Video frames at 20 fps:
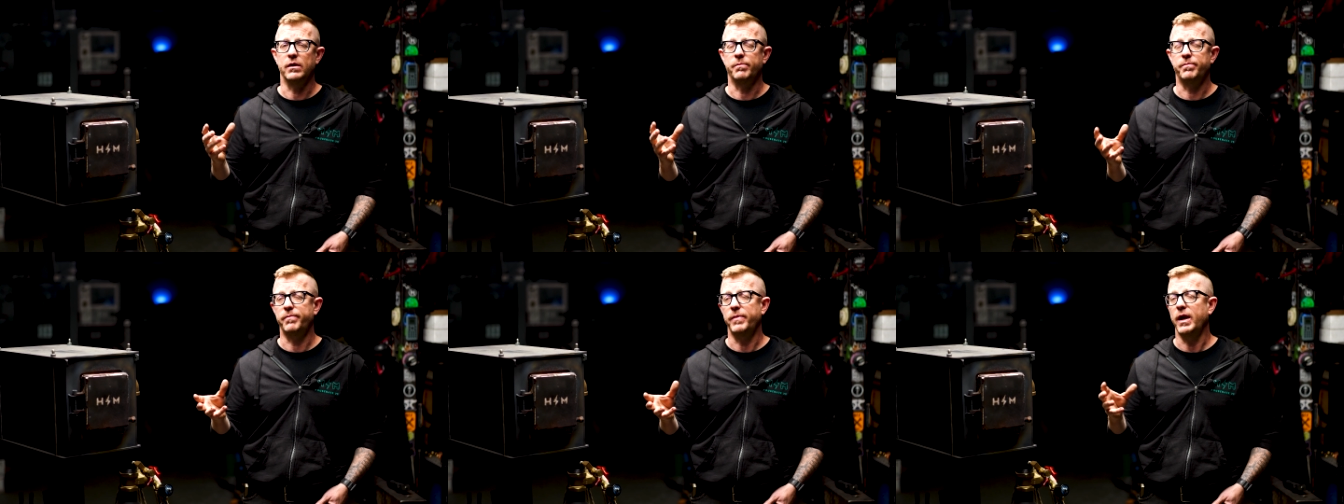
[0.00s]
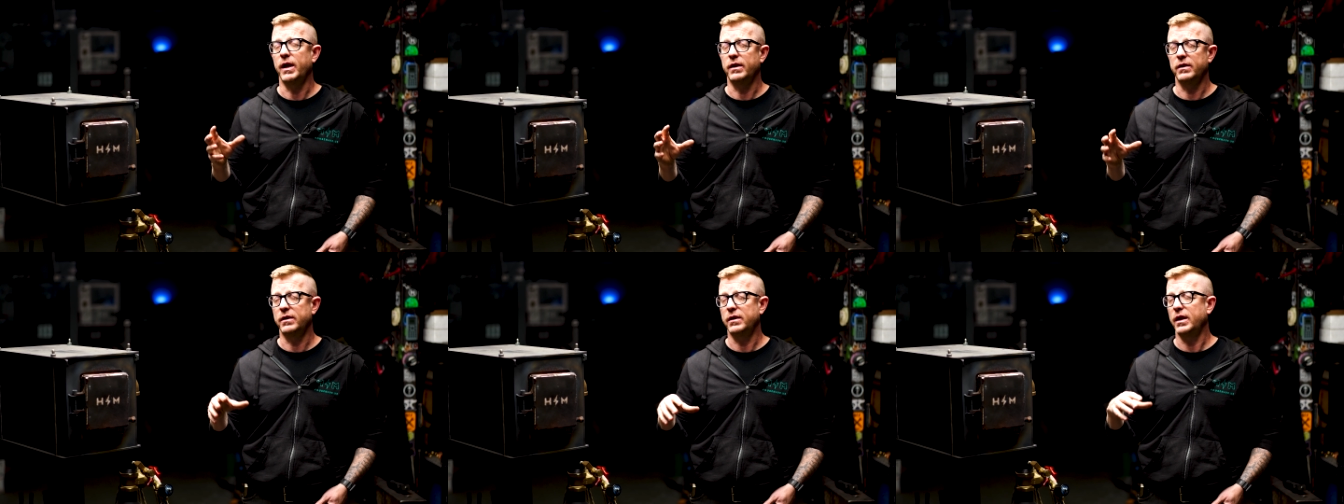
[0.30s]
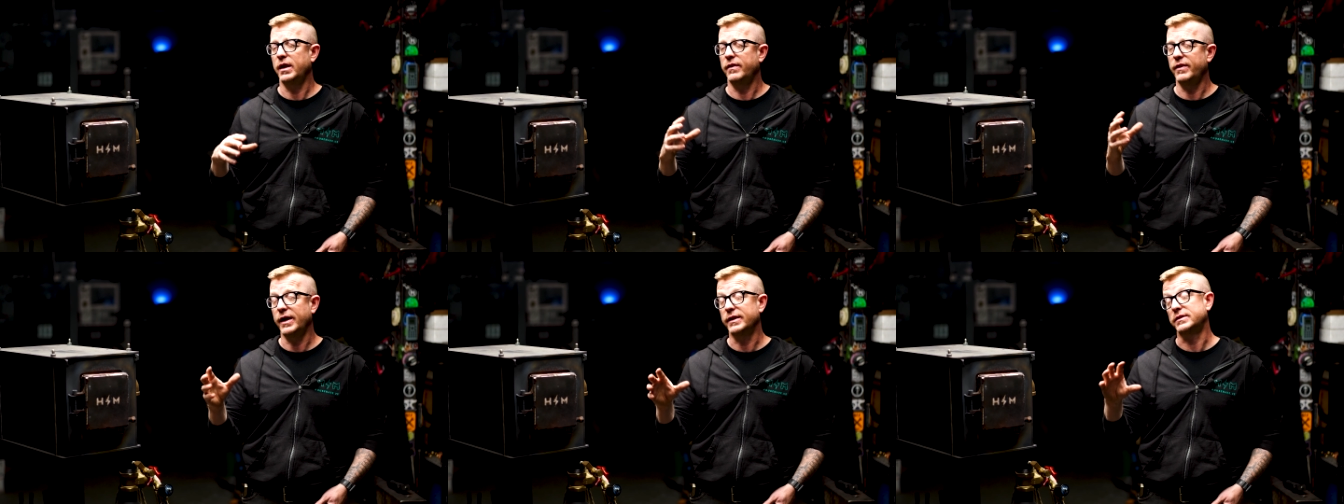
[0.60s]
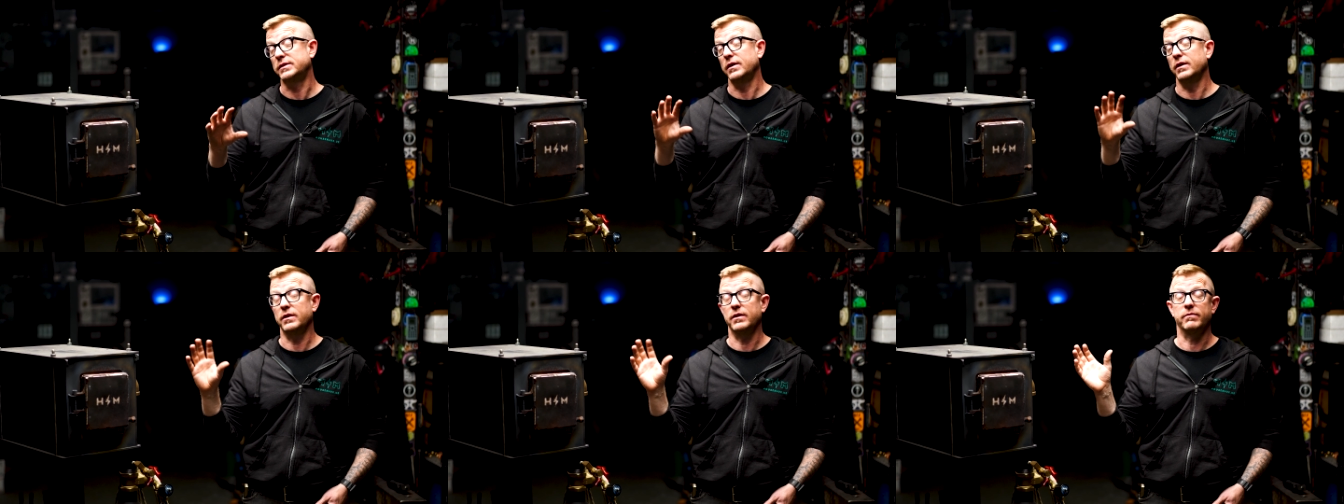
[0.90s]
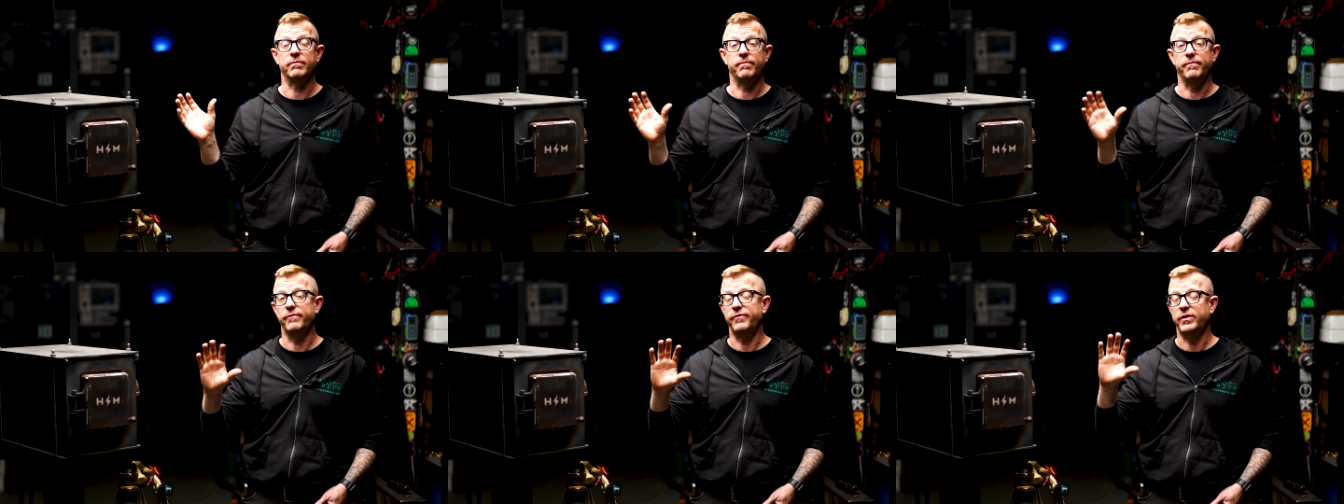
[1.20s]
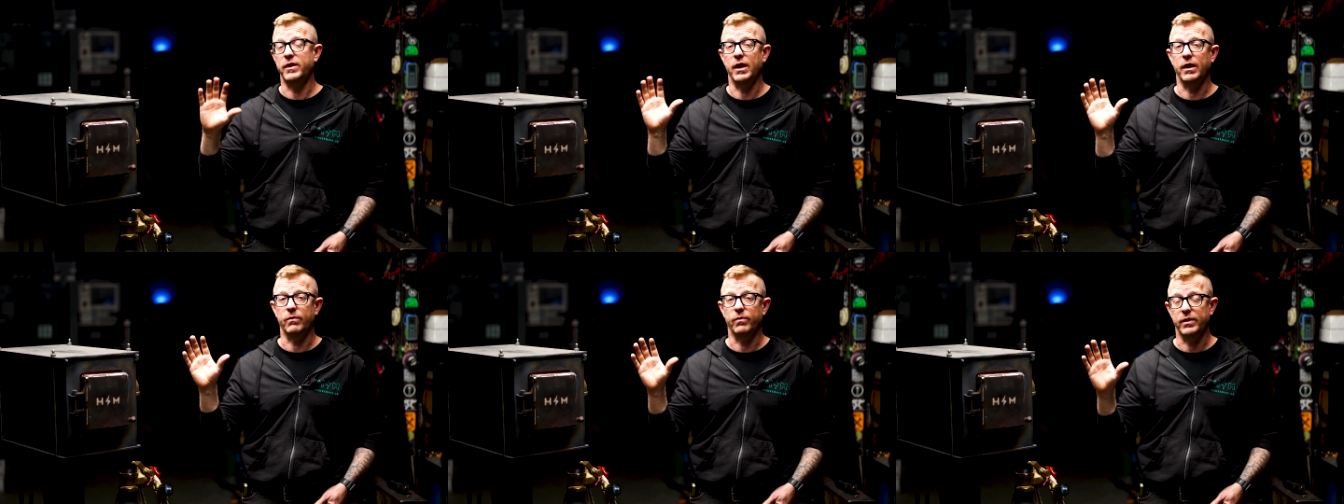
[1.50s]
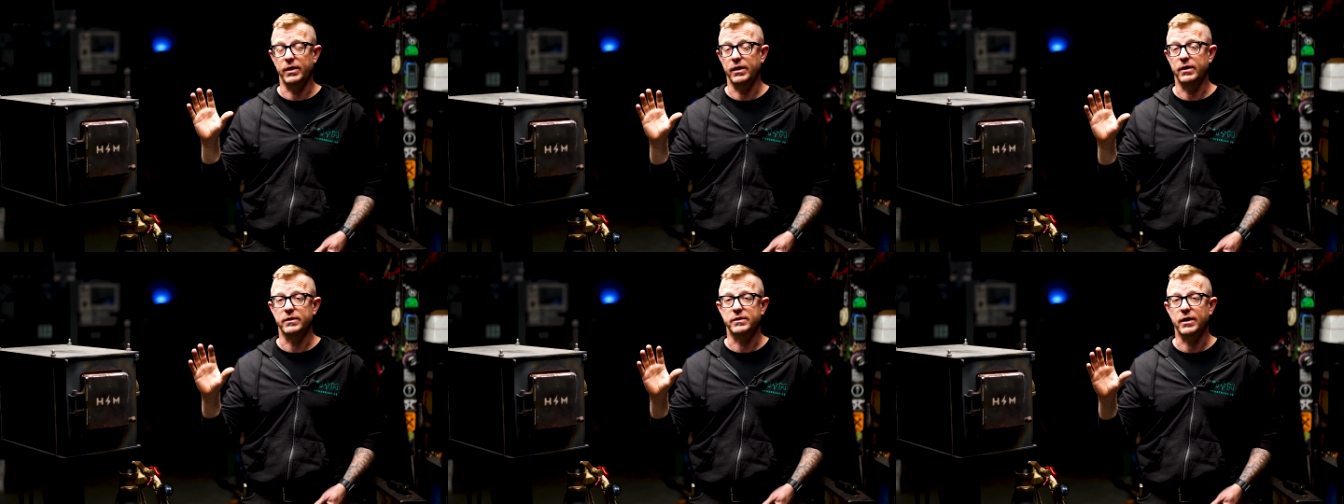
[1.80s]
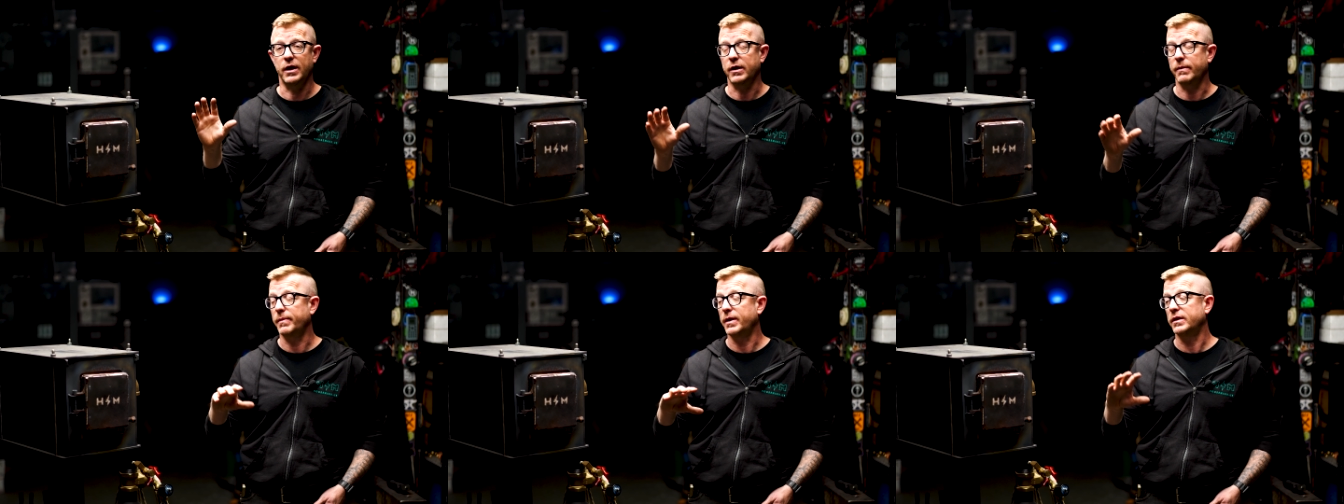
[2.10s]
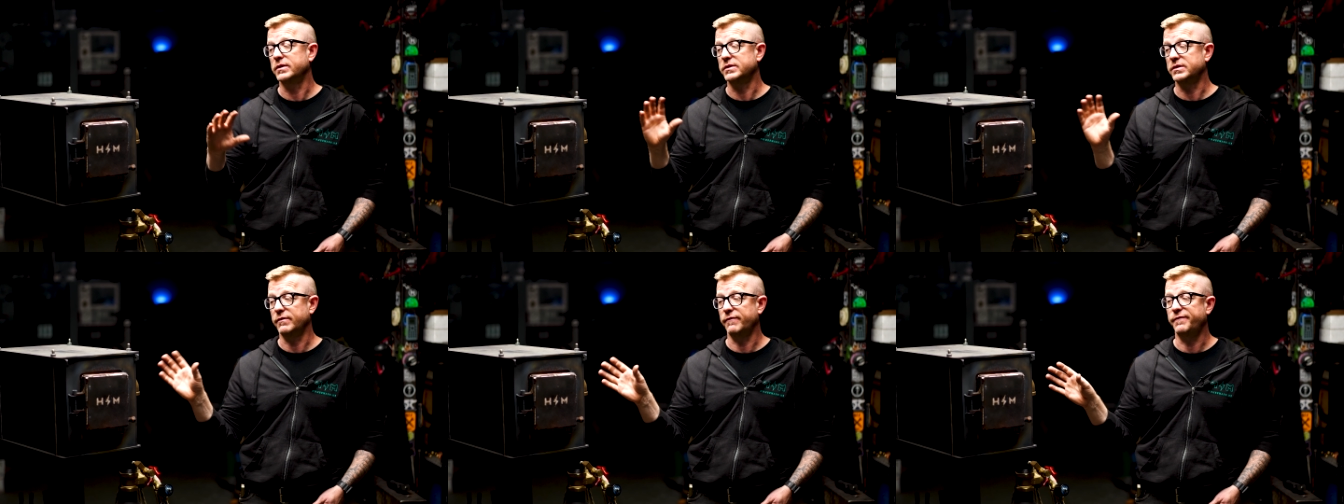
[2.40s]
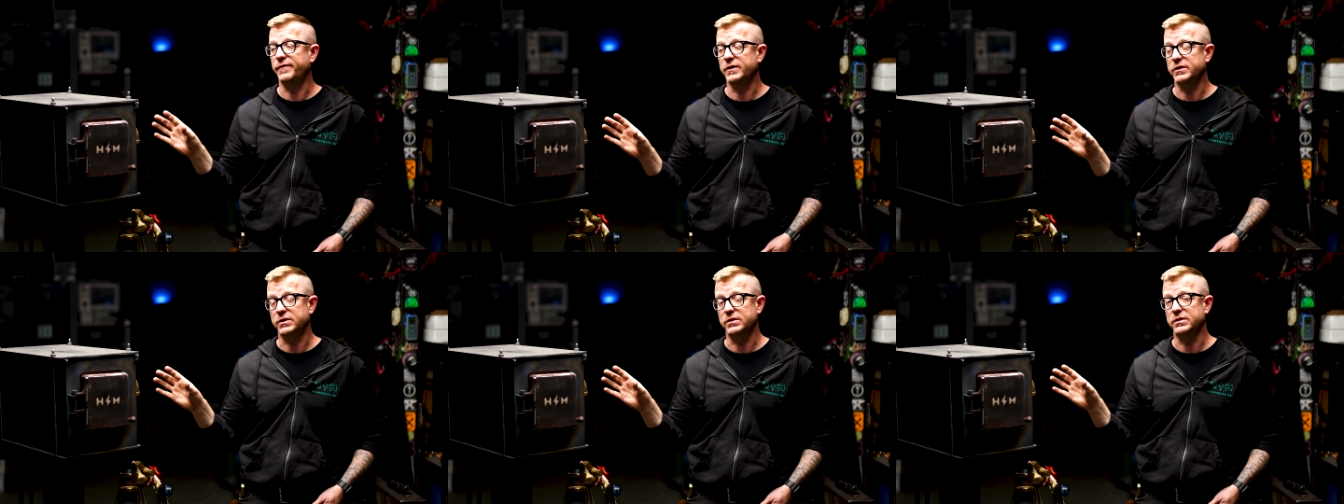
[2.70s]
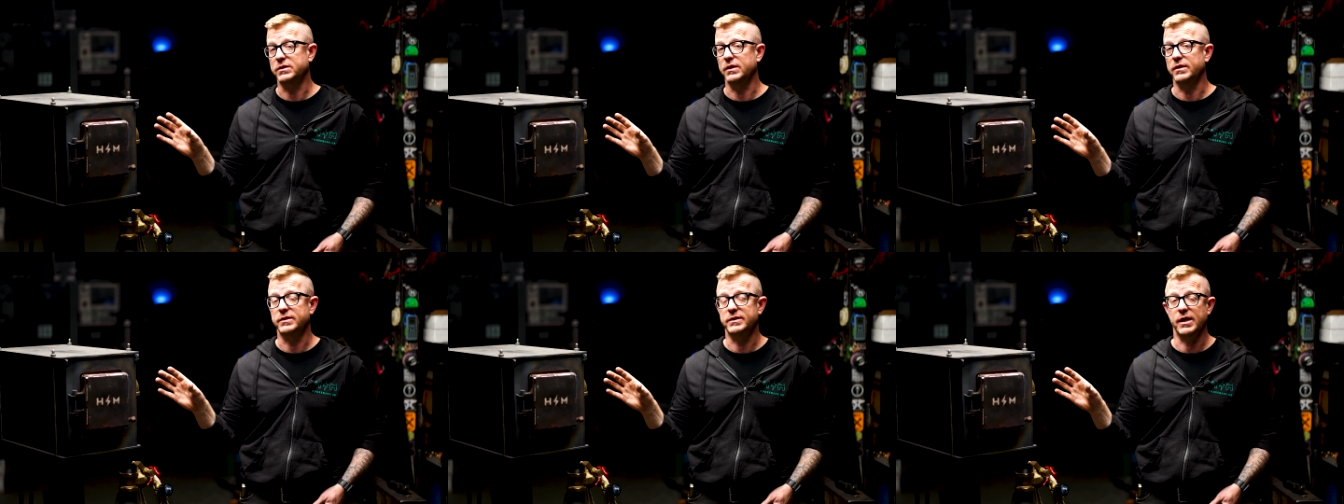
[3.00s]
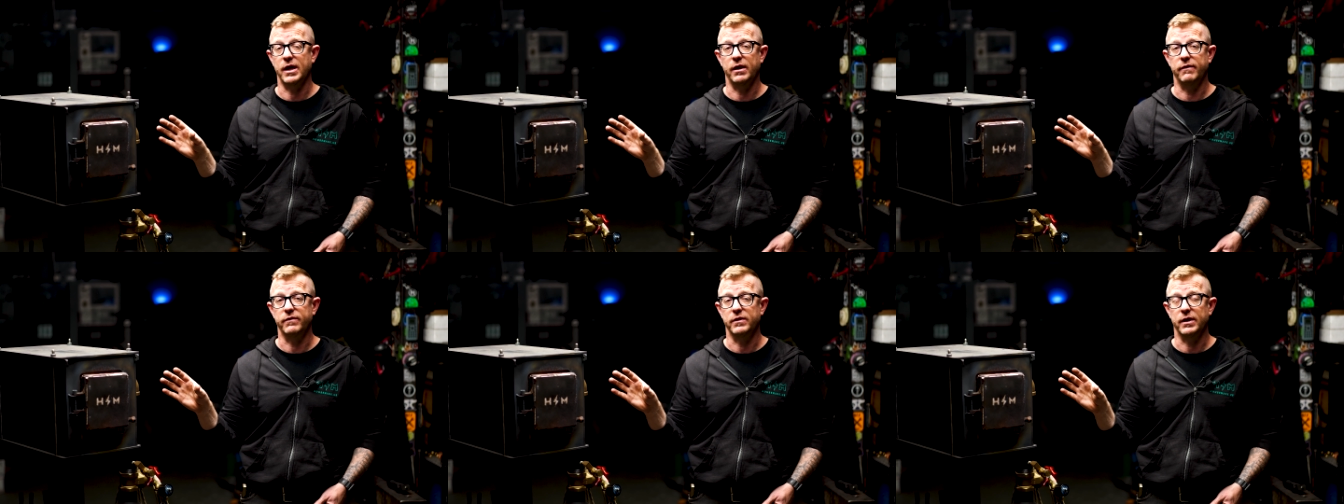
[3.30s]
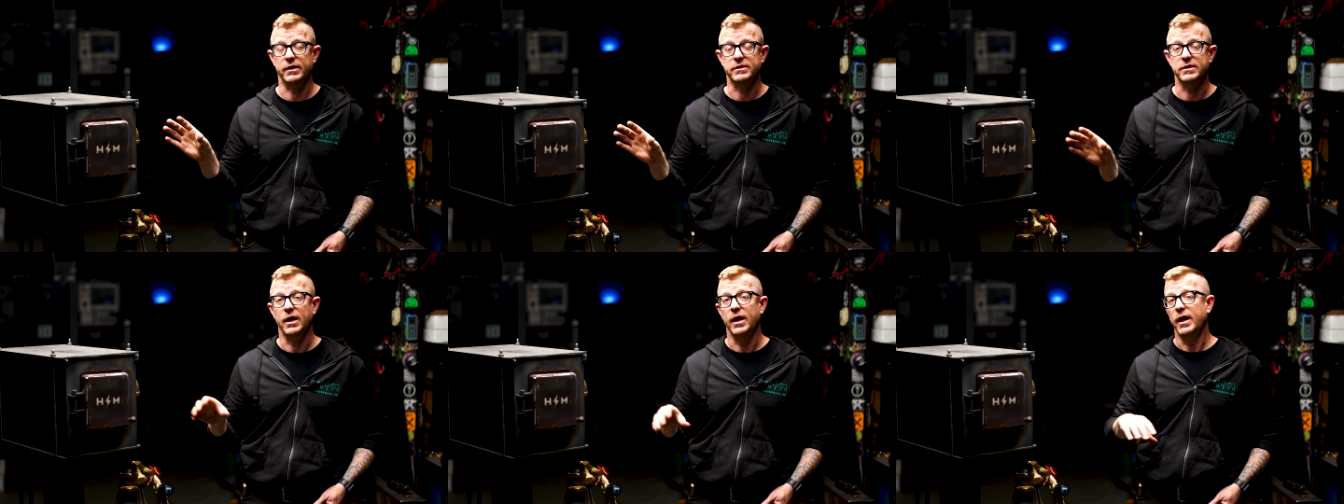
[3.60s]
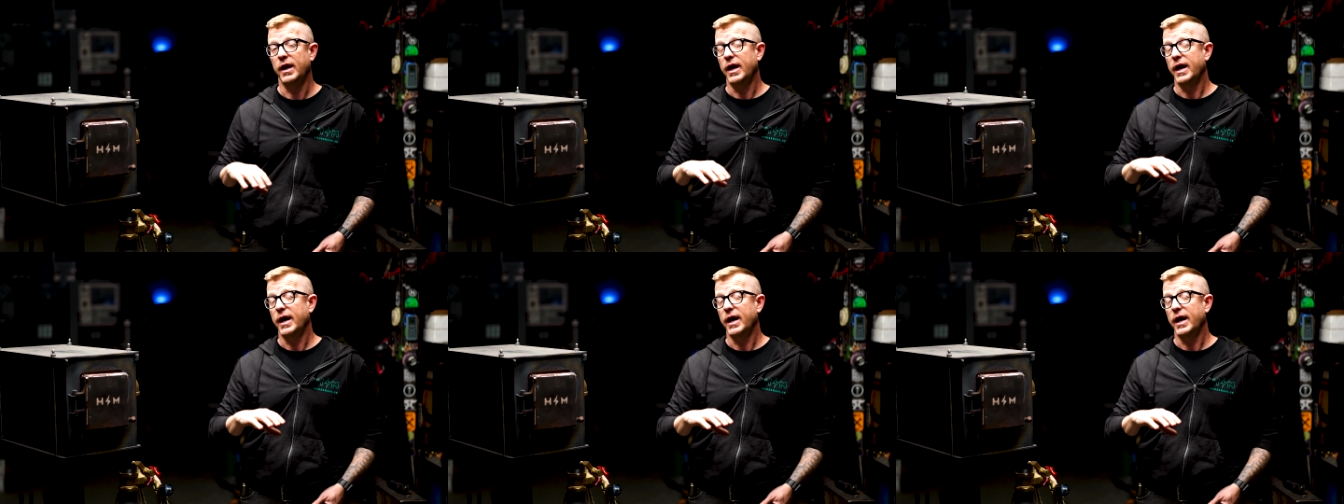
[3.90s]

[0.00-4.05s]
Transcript: And, and, and that's the other thing we need to talk about is the efficiency side of things.